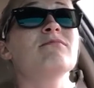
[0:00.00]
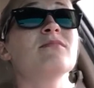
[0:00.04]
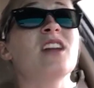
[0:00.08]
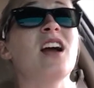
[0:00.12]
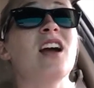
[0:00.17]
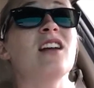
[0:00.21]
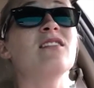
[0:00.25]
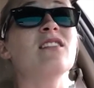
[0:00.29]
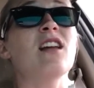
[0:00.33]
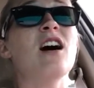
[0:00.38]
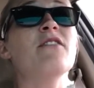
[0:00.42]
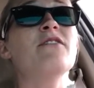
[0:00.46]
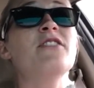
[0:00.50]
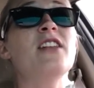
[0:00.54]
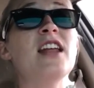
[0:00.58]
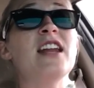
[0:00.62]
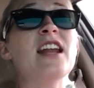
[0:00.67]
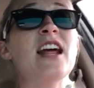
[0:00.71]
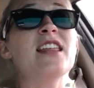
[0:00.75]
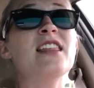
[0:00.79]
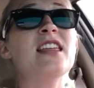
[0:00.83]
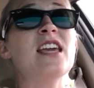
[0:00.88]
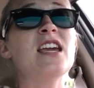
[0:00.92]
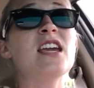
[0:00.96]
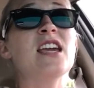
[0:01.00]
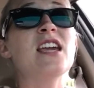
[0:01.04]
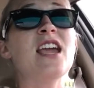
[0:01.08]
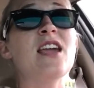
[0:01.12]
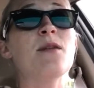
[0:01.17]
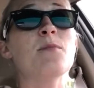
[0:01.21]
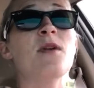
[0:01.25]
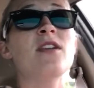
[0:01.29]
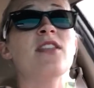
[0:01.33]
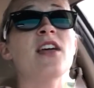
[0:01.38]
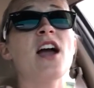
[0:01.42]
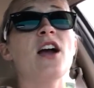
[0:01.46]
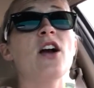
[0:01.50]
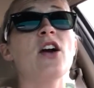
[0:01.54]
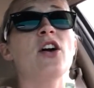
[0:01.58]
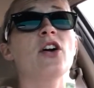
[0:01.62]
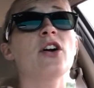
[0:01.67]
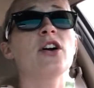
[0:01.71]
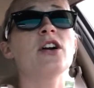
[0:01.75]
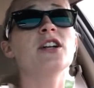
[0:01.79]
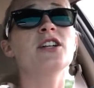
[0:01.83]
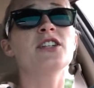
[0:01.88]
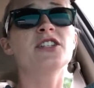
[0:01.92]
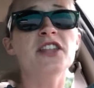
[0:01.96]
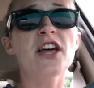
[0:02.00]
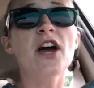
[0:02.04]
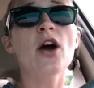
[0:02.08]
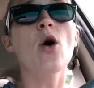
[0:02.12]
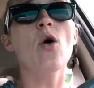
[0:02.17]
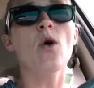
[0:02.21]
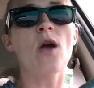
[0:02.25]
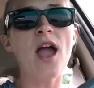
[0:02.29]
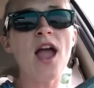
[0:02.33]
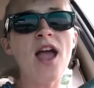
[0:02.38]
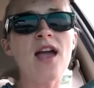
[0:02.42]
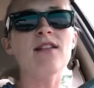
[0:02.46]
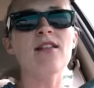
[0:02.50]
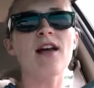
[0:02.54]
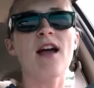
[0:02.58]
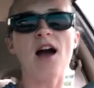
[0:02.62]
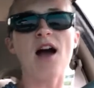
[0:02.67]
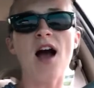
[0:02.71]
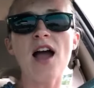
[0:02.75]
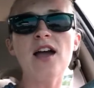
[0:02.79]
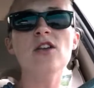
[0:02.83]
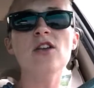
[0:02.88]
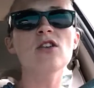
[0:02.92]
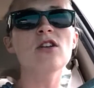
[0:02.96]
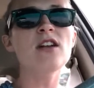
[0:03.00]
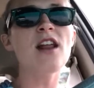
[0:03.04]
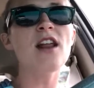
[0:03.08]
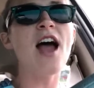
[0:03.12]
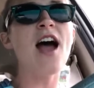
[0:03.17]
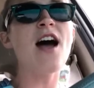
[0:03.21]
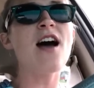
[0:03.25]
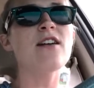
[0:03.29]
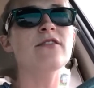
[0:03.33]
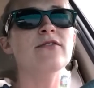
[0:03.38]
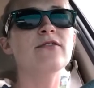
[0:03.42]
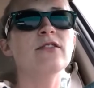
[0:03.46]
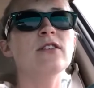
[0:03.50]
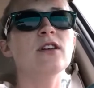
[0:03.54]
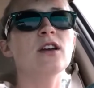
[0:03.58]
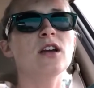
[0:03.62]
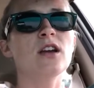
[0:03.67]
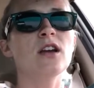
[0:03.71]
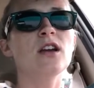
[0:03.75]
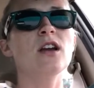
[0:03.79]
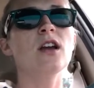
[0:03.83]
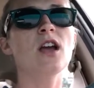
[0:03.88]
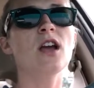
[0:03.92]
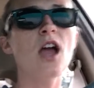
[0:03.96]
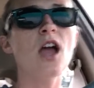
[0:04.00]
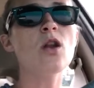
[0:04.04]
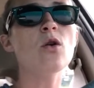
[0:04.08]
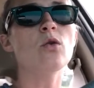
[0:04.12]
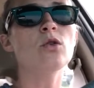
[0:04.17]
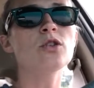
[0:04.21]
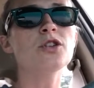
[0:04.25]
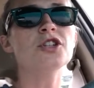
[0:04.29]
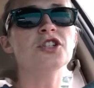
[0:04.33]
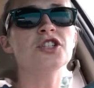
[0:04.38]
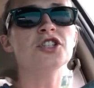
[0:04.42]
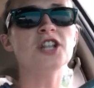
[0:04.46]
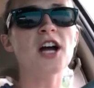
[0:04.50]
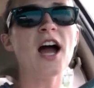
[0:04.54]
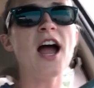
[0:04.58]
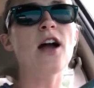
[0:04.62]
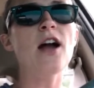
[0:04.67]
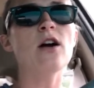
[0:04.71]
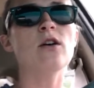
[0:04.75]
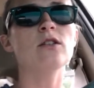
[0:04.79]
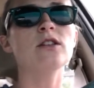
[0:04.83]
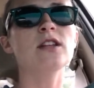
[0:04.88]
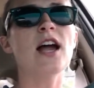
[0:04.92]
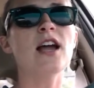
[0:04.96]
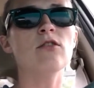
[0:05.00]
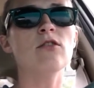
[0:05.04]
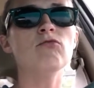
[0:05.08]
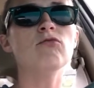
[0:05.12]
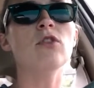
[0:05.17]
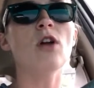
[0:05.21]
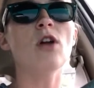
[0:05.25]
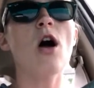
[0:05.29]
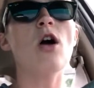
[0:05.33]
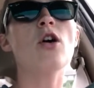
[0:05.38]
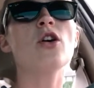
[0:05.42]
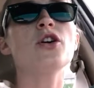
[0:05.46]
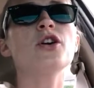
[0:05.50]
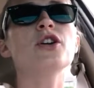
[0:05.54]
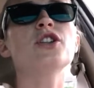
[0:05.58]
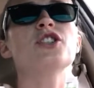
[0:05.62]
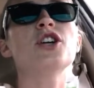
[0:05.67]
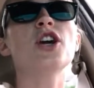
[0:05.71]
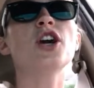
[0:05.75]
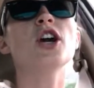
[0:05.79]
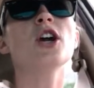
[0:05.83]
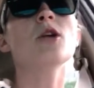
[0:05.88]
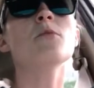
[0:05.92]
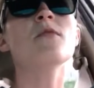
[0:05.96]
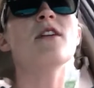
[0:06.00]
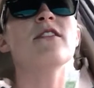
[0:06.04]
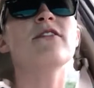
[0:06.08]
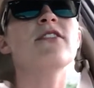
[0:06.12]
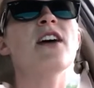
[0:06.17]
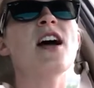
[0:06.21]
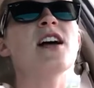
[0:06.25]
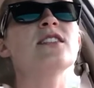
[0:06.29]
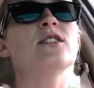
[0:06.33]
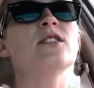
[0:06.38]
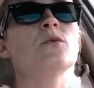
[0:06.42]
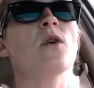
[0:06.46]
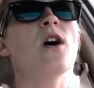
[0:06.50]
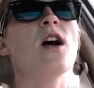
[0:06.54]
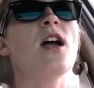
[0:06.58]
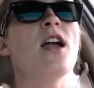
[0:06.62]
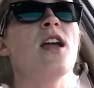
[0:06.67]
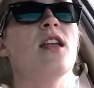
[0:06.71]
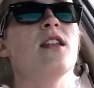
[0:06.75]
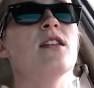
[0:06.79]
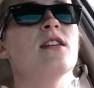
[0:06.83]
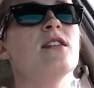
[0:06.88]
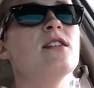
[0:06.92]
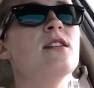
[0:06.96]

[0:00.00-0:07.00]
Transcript: I loved it. I think it gave me that courage that, okay, like I could have an older child, like longer term, if that's what